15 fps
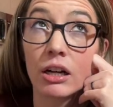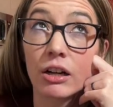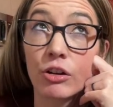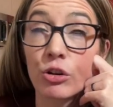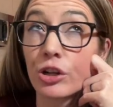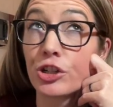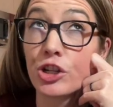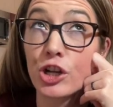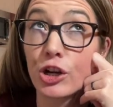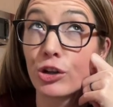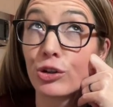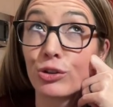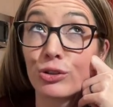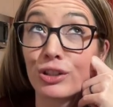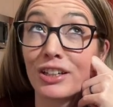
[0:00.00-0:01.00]
or
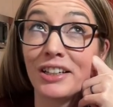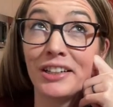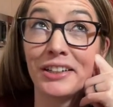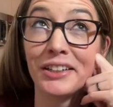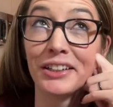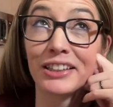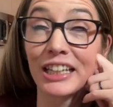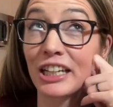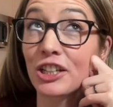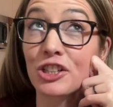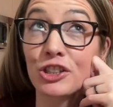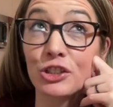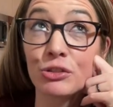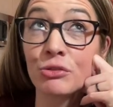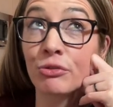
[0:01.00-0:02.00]
no, like a
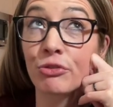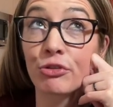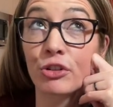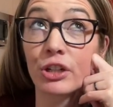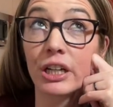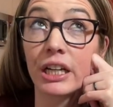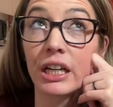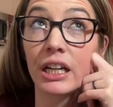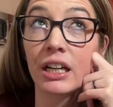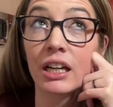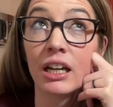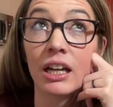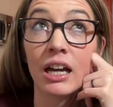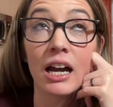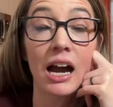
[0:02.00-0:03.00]
gluten-free,
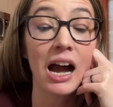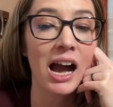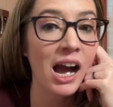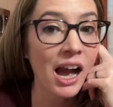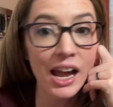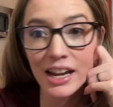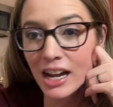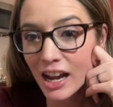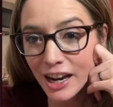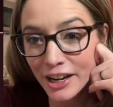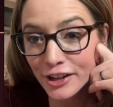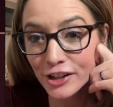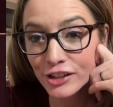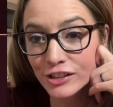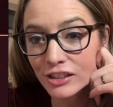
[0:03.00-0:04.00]
high
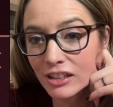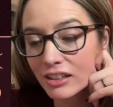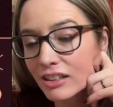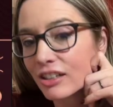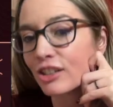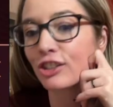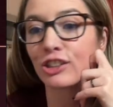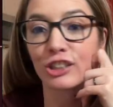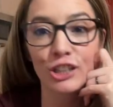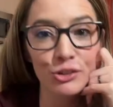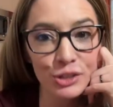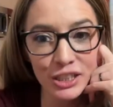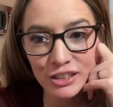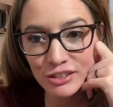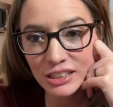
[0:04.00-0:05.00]
iron, low
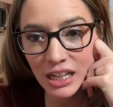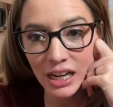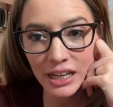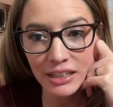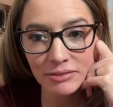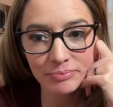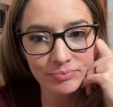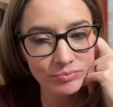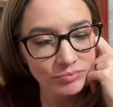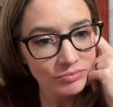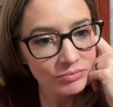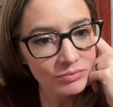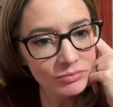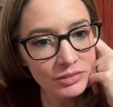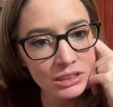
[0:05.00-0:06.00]
nickel diet.
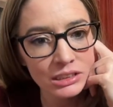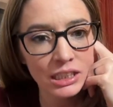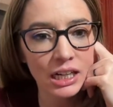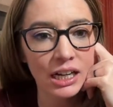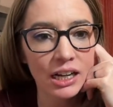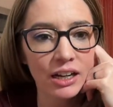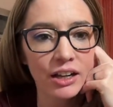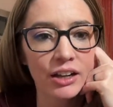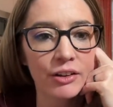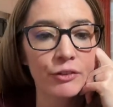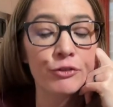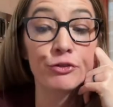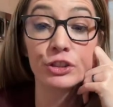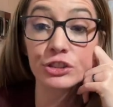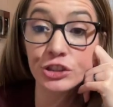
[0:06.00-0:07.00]

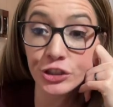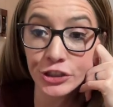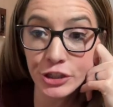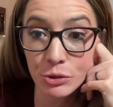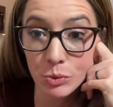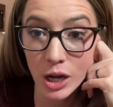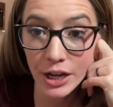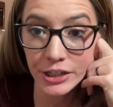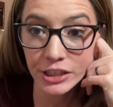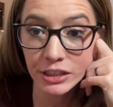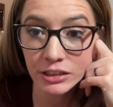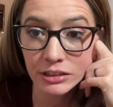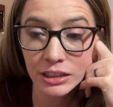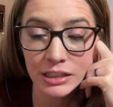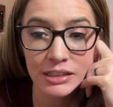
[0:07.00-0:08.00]
Filter your
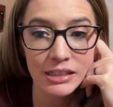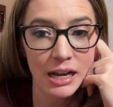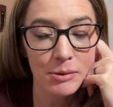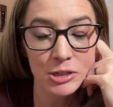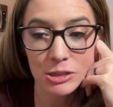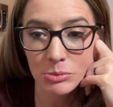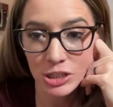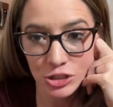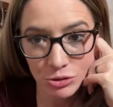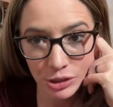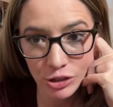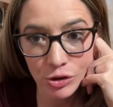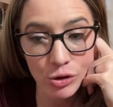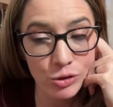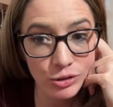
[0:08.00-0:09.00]
water. I'm going to be doing
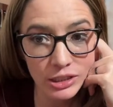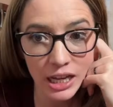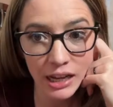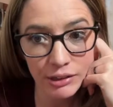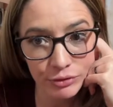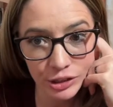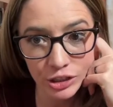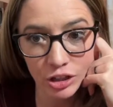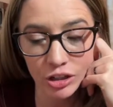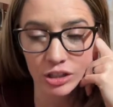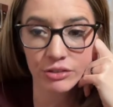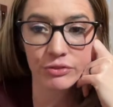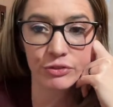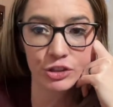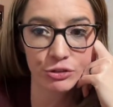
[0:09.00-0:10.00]
a whole live on all
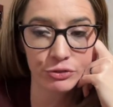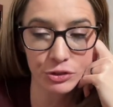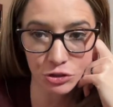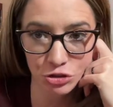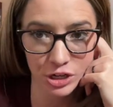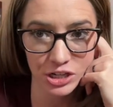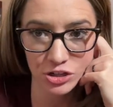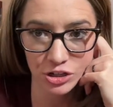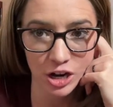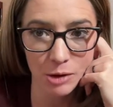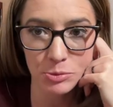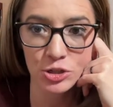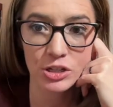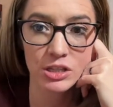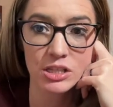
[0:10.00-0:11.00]
of your filtration
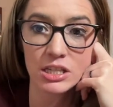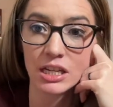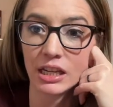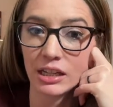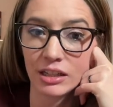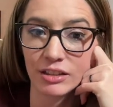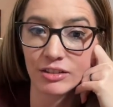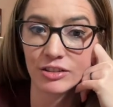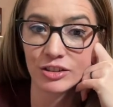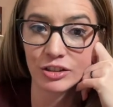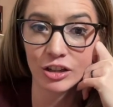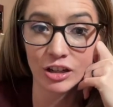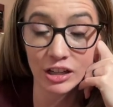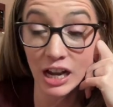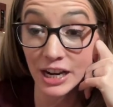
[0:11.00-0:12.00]
options and
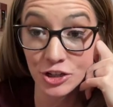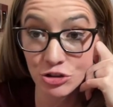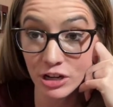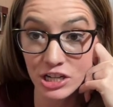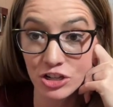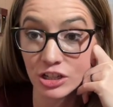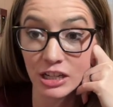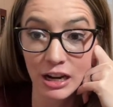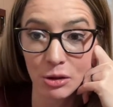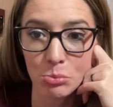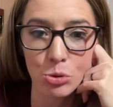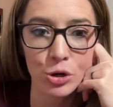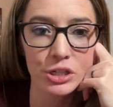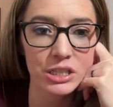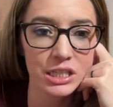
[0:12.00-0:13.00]
hydration, how
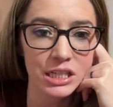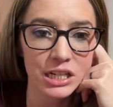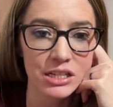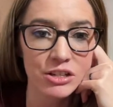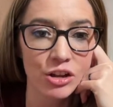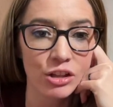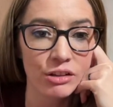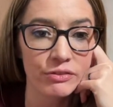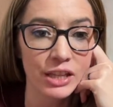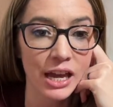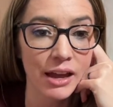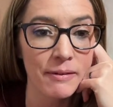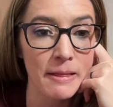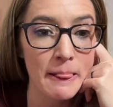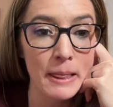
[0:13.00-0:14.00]
important it is, all of
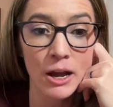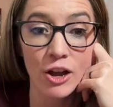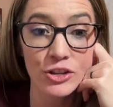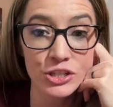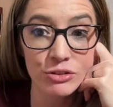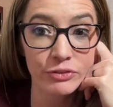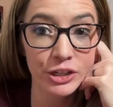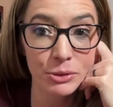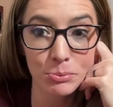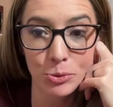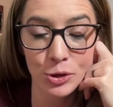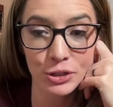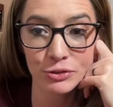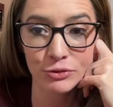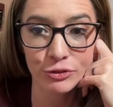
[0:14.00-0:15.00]
that. Also very
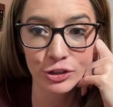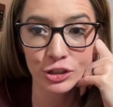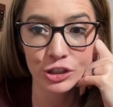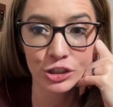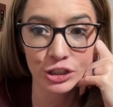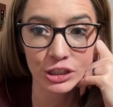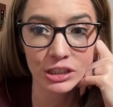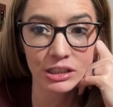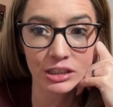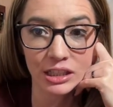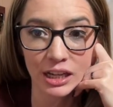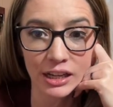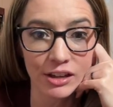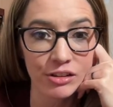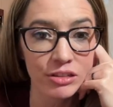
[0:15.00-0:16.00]
important for good
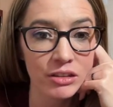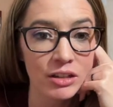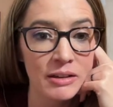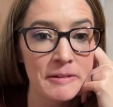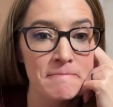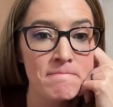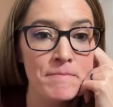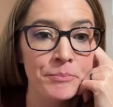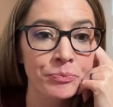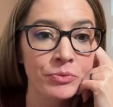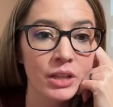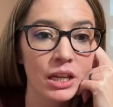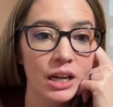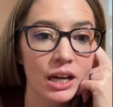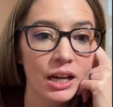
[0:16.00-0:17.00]
gut health.
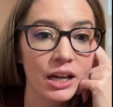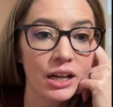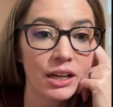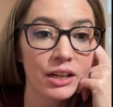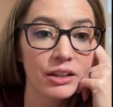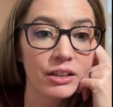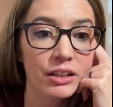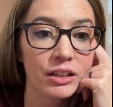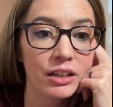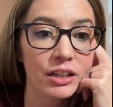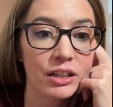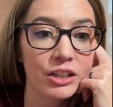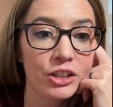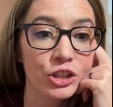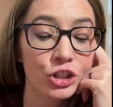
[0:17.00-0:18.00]

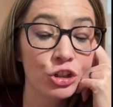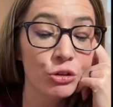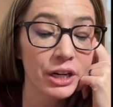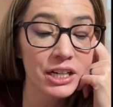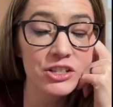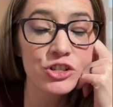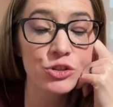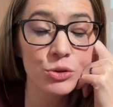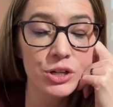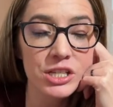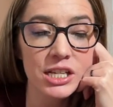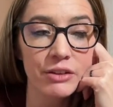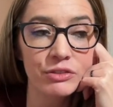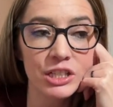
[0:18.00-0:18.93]
The greatest source of